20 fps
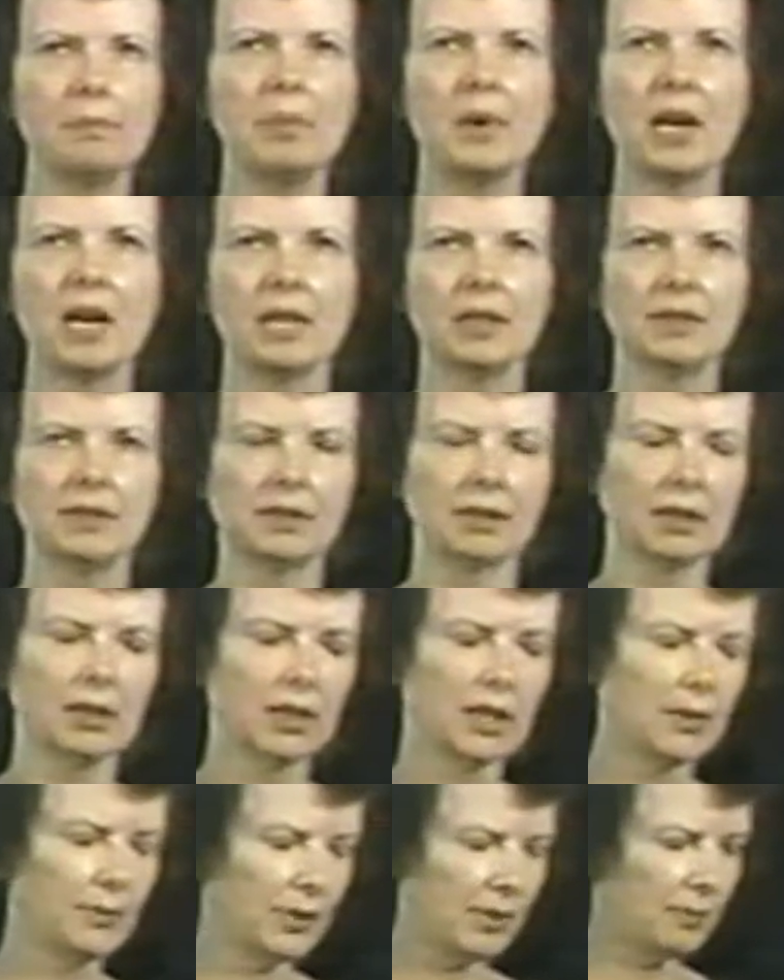and
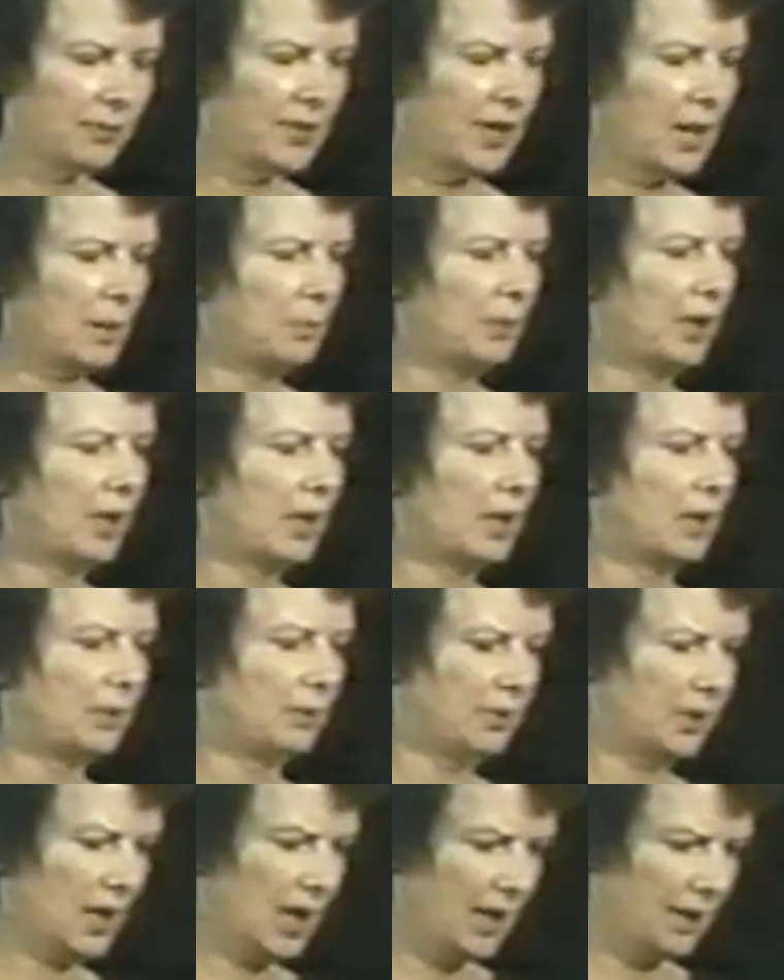parcel of the fabric
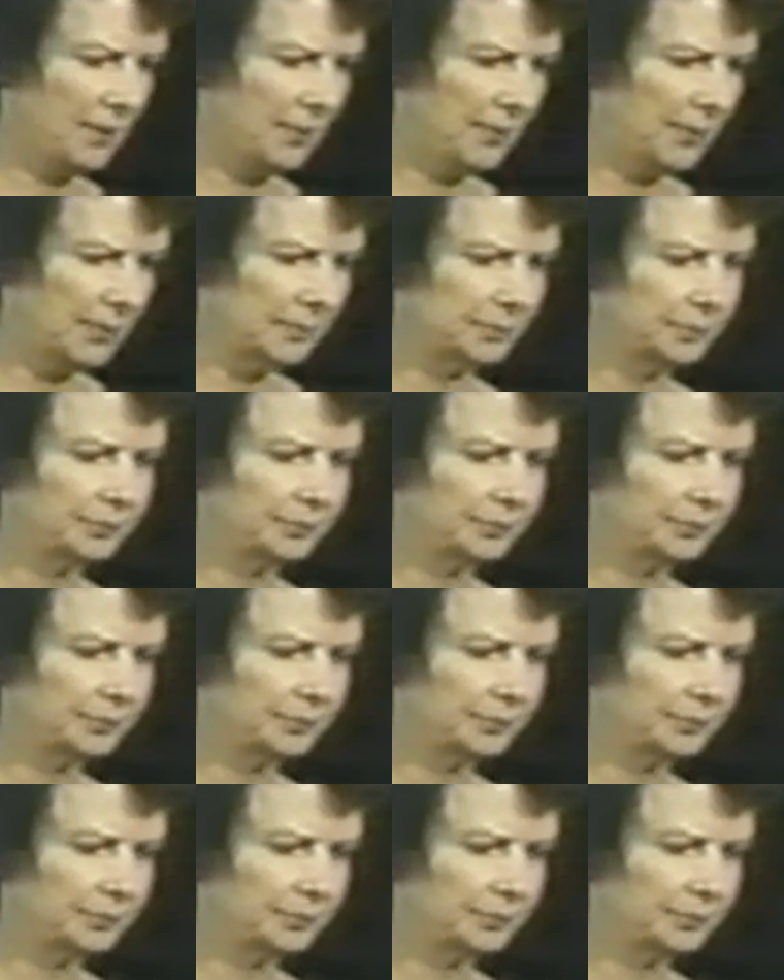of life.